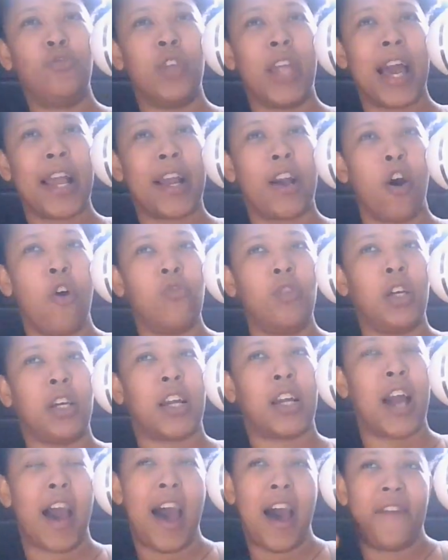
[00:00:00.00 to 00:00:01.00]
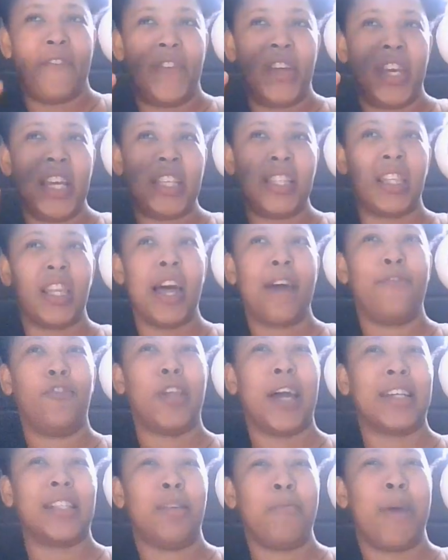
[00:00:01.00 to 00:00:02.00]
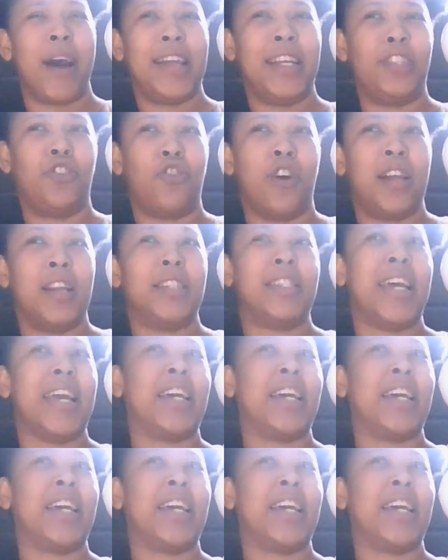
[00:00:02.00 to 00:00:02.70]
like on a confidence level, like somebody trying to take